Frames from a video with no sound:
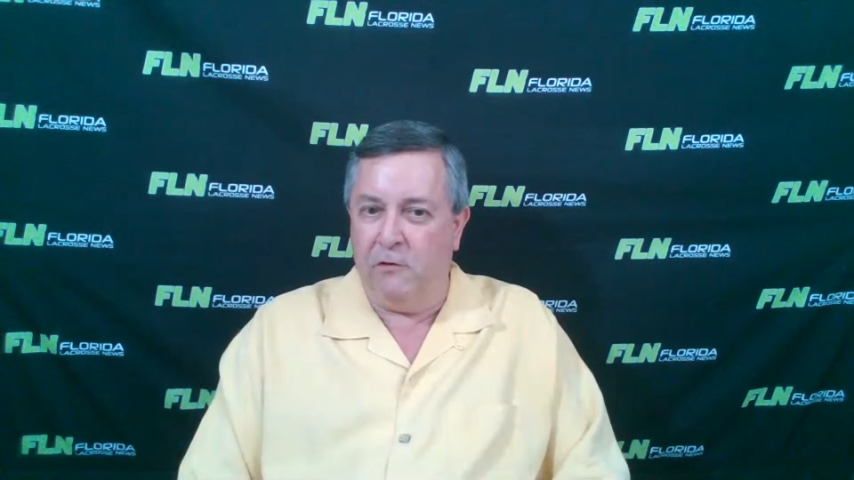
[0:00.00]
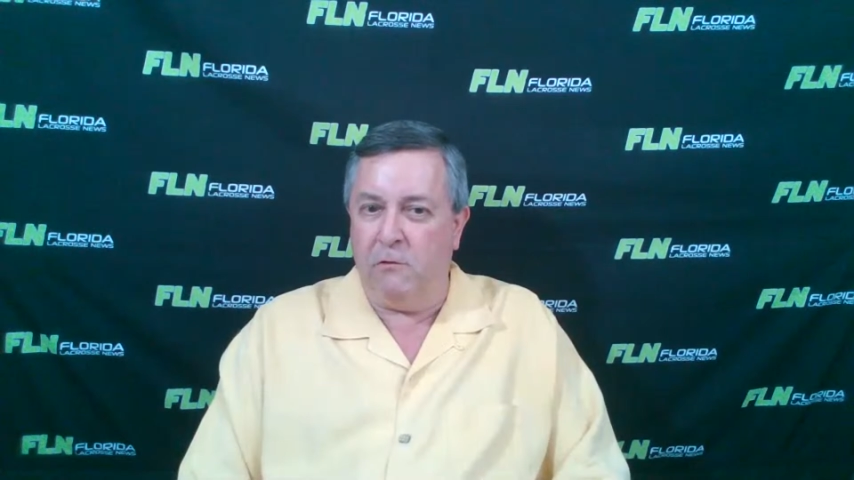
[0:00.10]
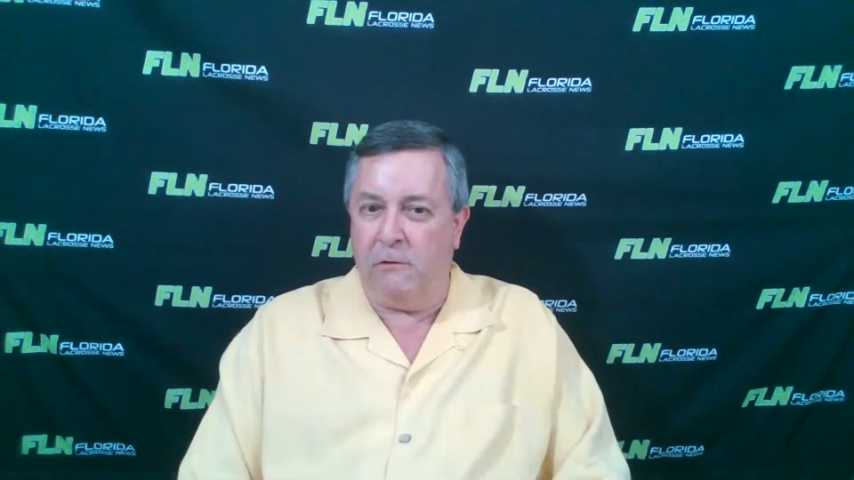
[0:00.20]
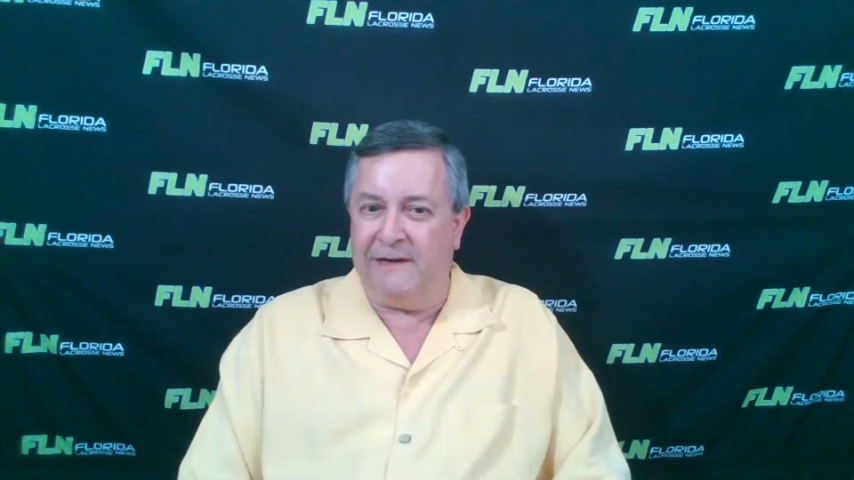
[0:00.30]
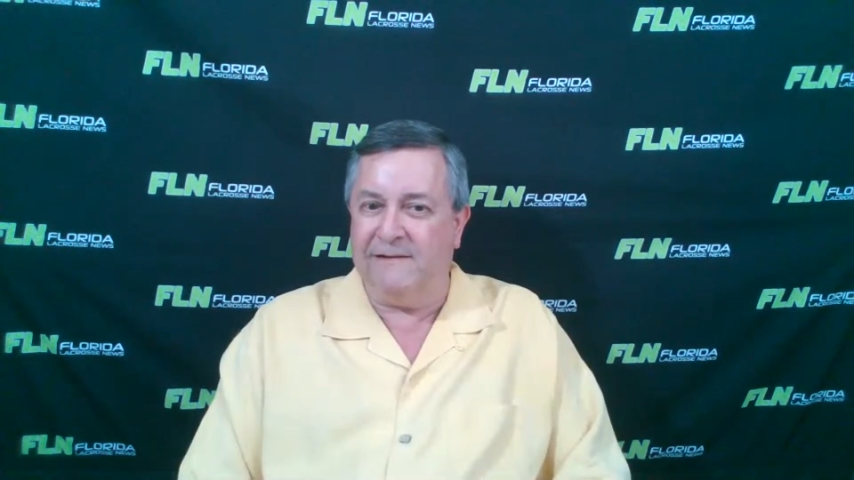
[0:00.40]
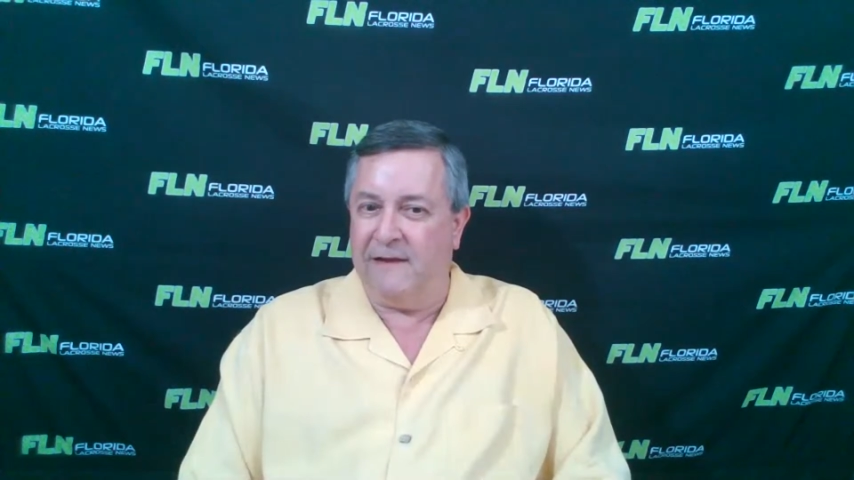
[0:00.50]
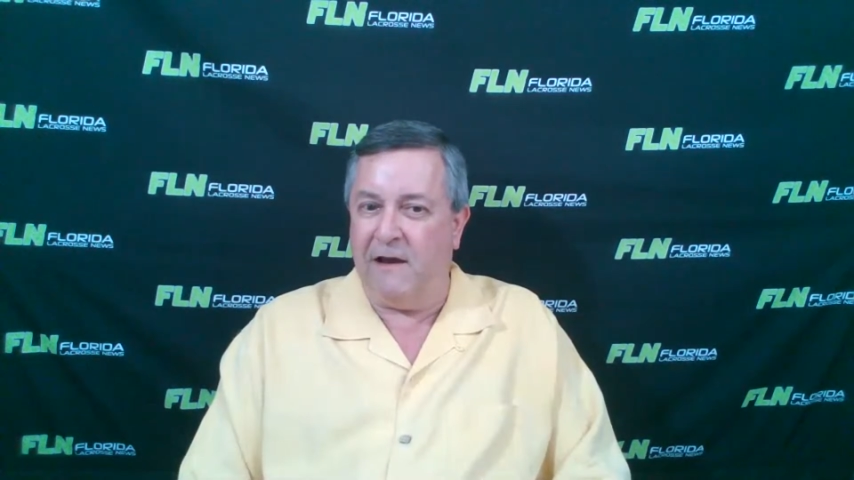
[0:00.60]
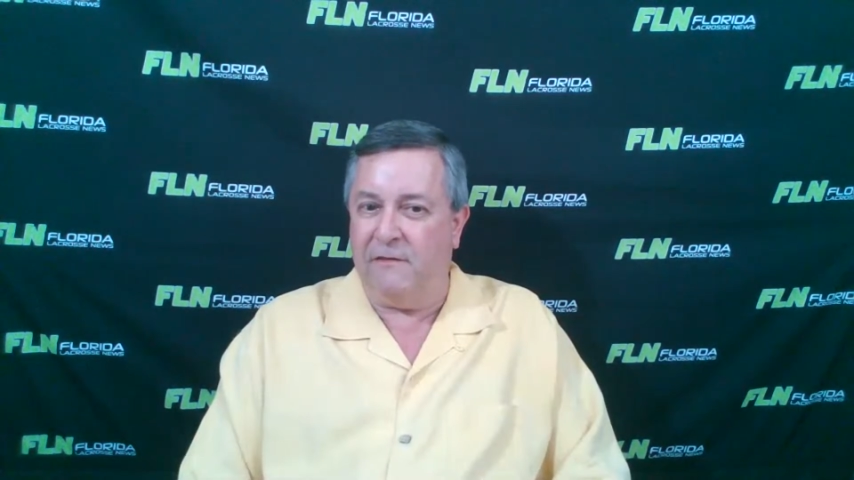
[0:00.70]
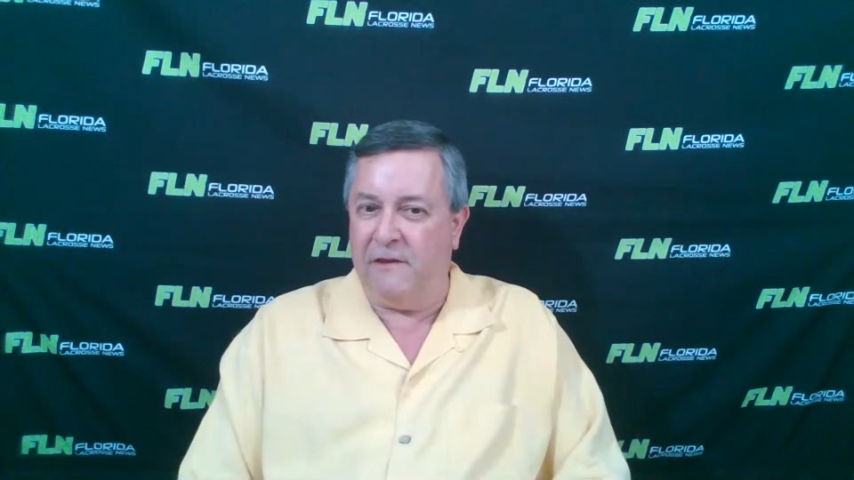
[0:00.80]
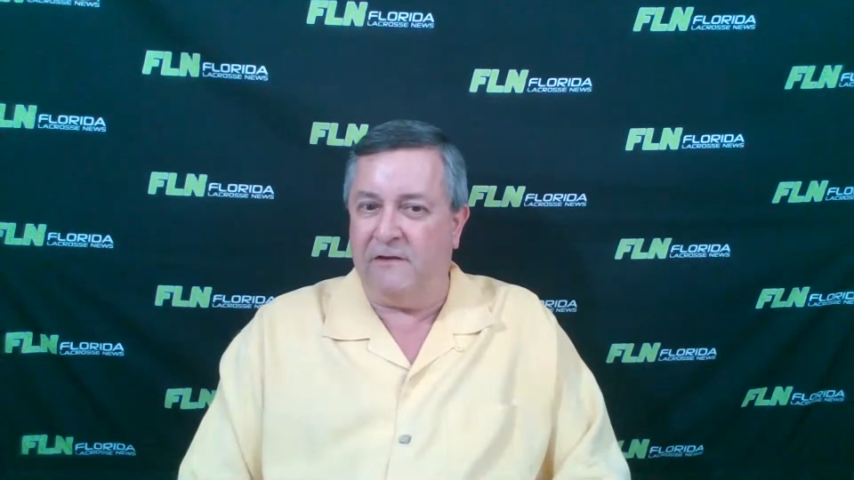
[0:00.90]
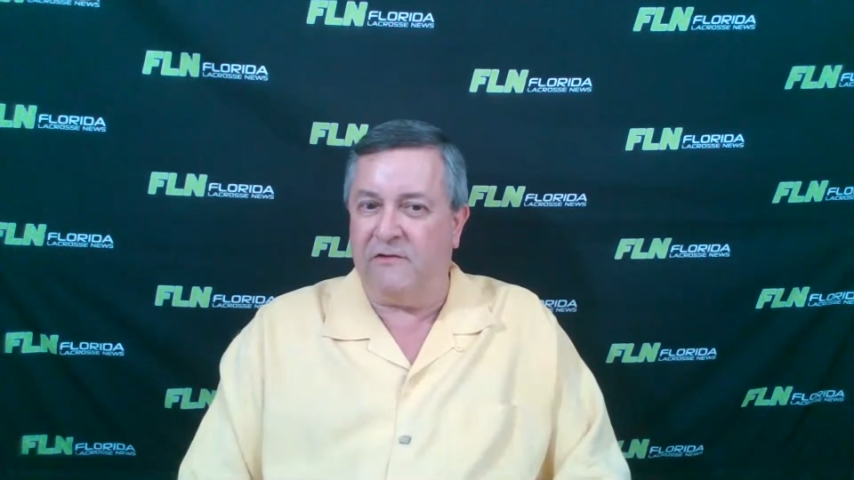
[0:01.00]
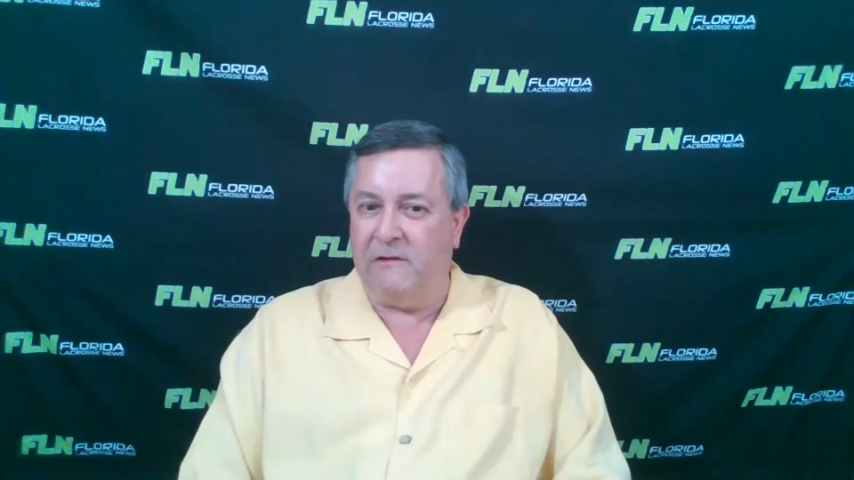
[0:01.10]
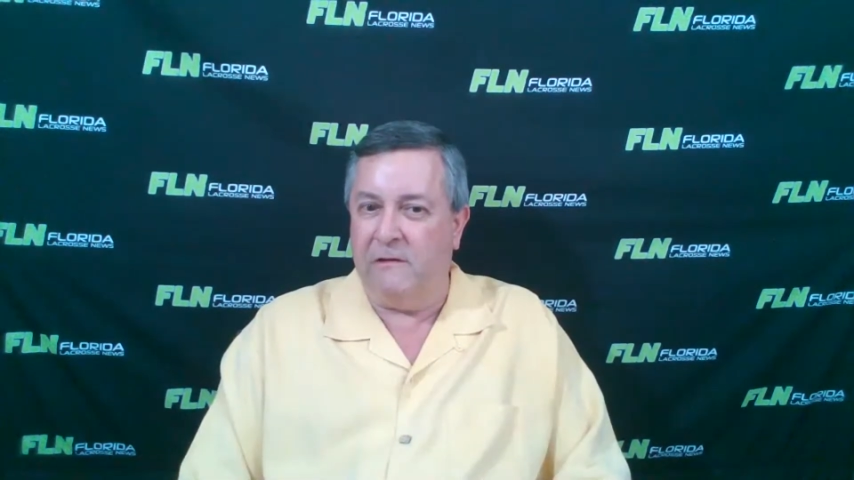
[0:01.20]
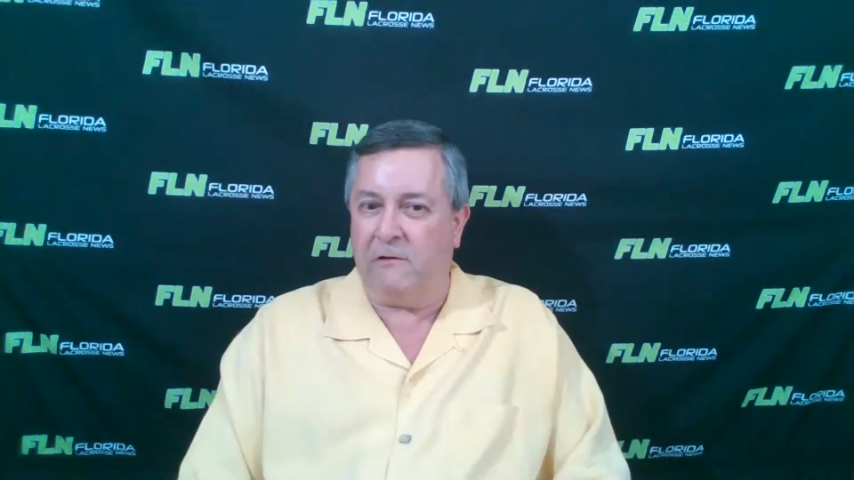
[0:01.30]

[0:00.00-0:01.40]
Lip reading: you were a Southeast